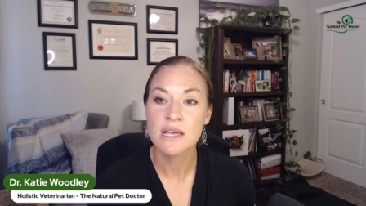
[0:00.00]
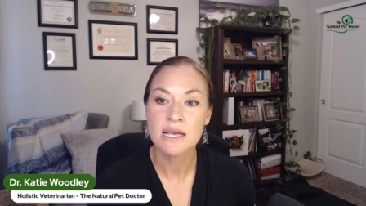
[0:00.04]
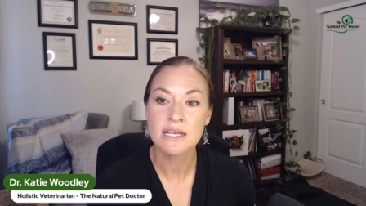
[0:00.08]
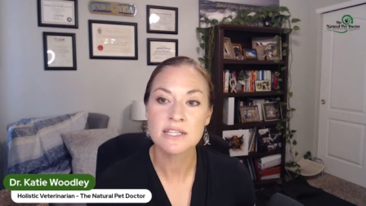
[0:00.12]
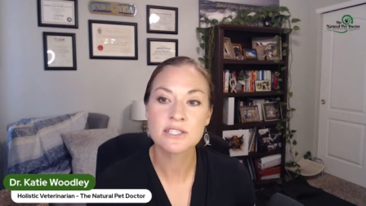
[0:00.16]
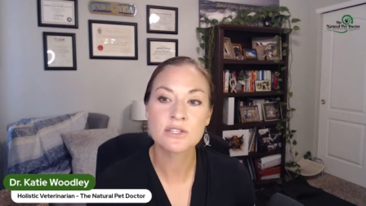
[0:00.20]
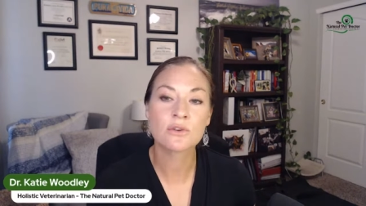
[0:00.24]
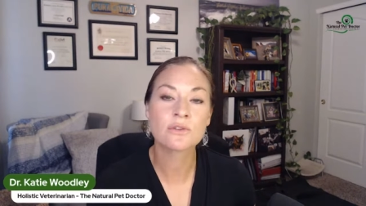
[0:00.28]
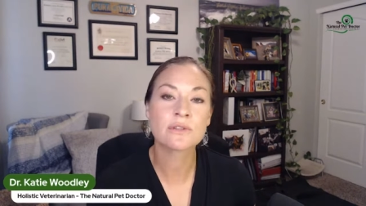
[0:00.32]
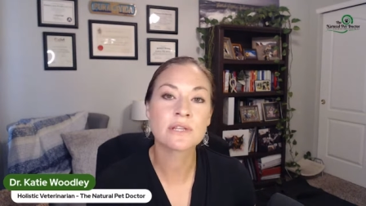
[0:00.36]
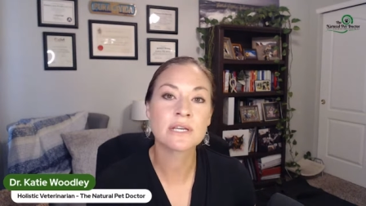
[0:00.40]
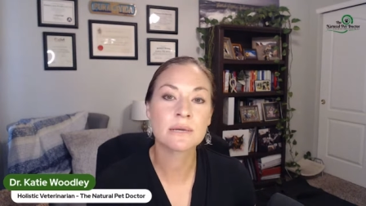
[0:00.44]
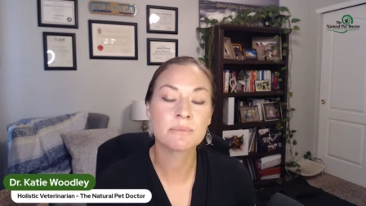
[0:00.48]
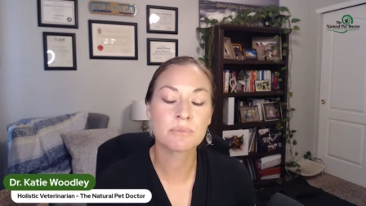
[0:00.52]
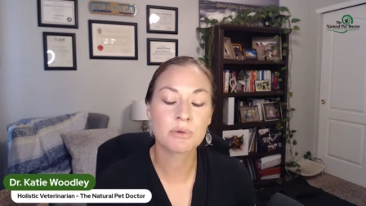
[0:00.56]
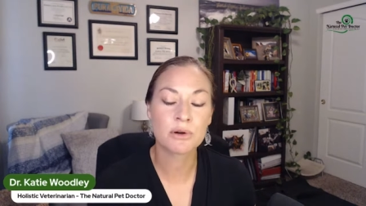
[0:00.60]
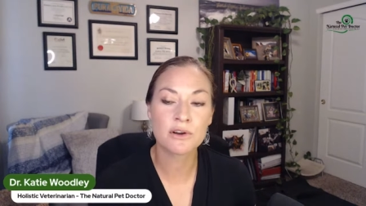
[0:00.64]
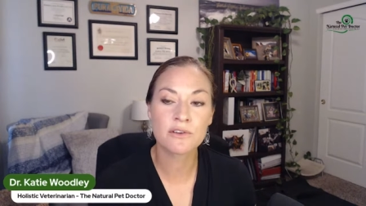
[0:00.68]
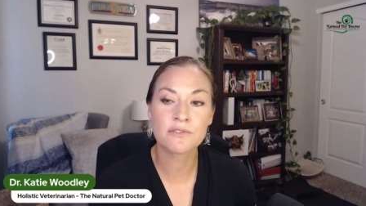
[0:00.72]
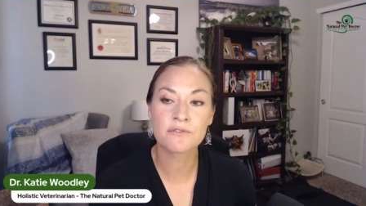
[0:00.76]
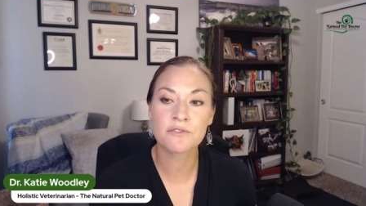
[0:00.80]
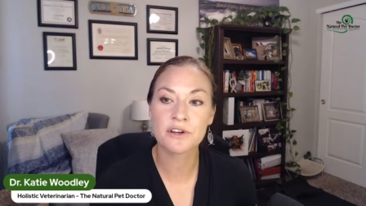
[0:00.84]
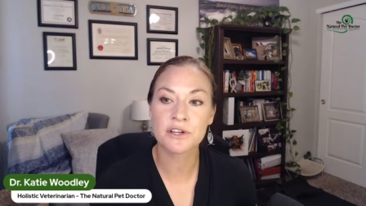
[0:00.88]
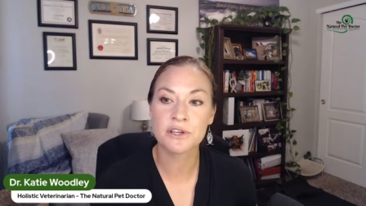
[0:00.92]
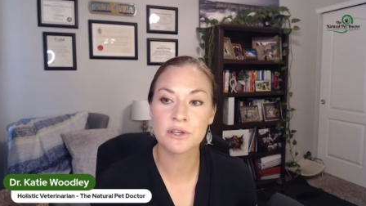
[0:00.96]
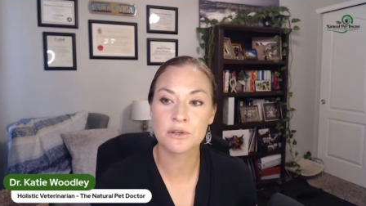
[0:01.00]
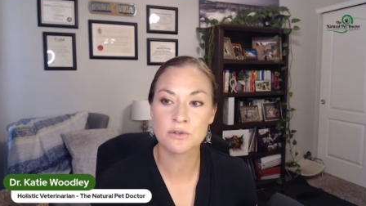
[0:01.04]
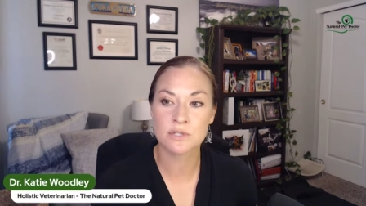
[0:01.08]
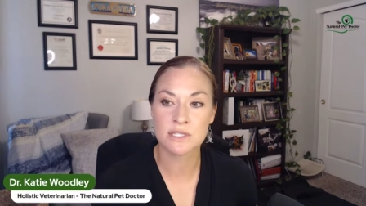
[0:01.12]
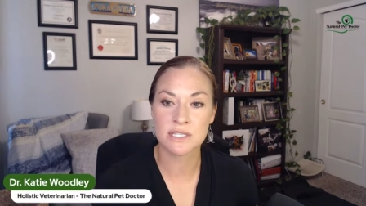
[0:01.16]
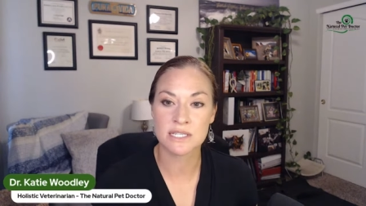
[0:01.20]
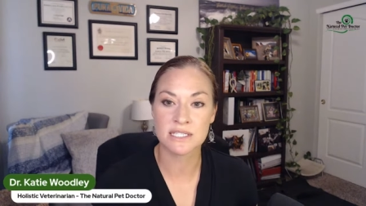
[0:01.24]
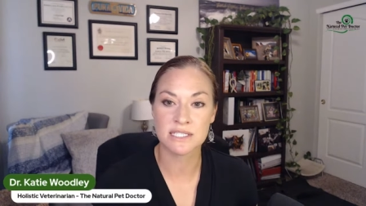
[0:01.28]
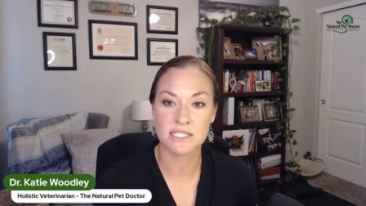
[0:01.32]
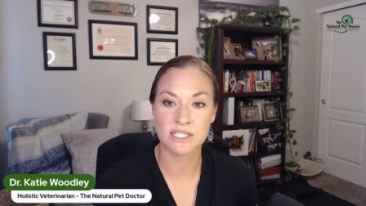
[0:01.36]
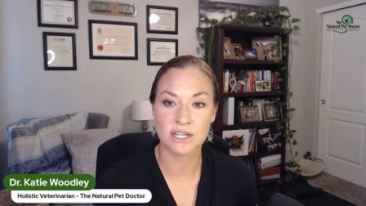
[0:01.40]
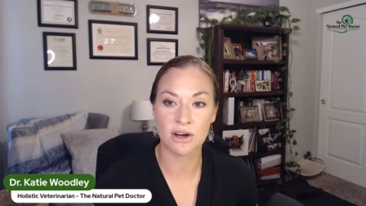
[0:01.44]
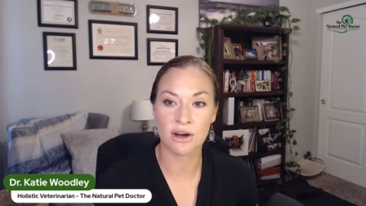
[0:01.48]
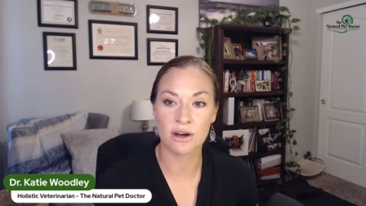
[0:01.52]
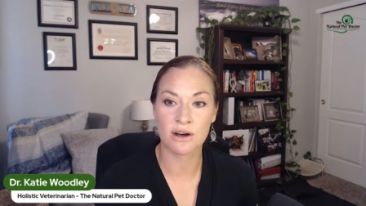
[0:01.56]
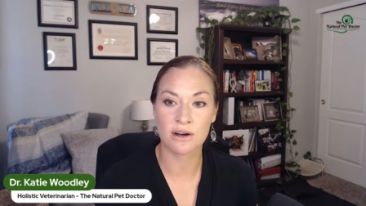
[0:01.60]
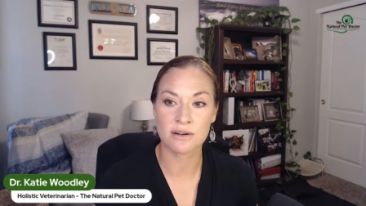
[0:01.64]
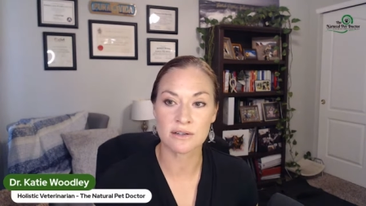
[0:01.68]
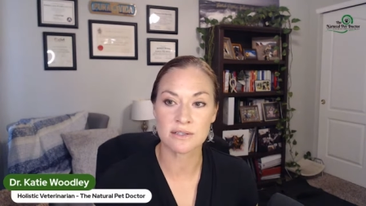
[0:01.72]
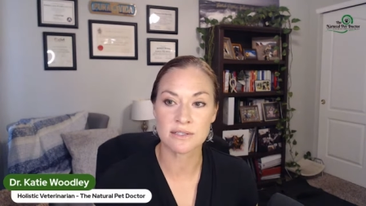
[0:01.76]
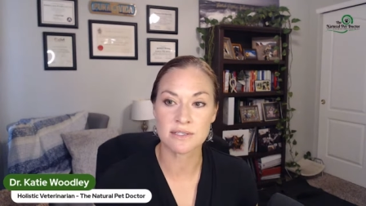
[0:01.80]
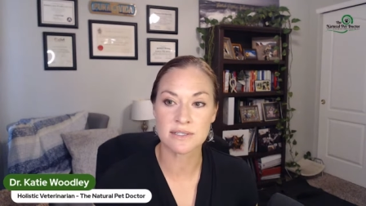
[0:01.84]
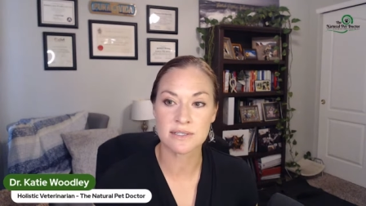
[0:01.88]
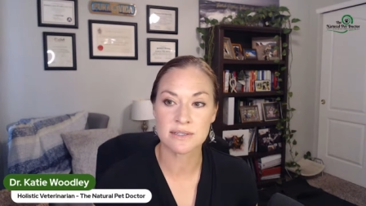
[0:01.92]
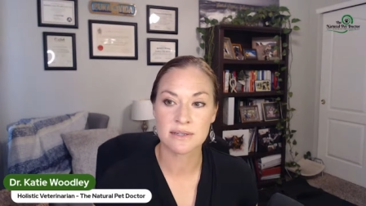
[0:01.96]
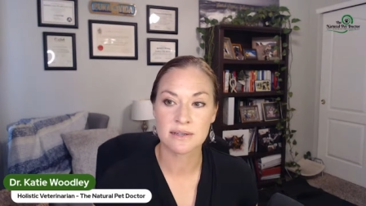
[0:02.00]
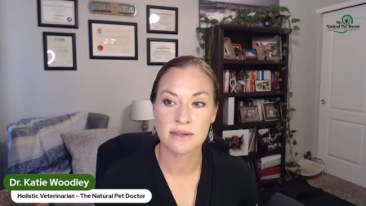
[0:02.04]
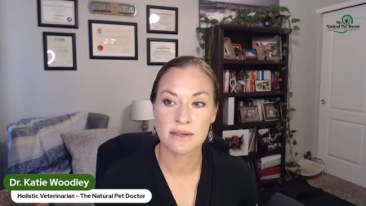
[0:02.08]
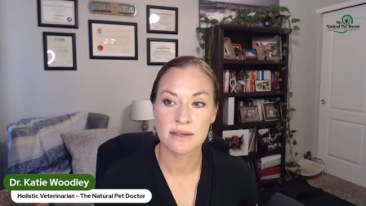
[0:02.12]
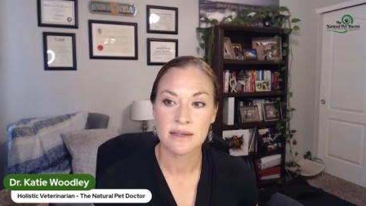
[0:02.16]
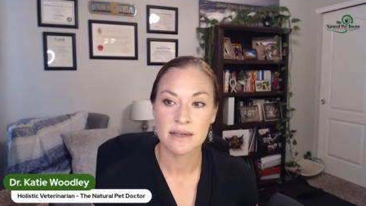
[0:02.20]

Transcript: is only approved for use in dogs.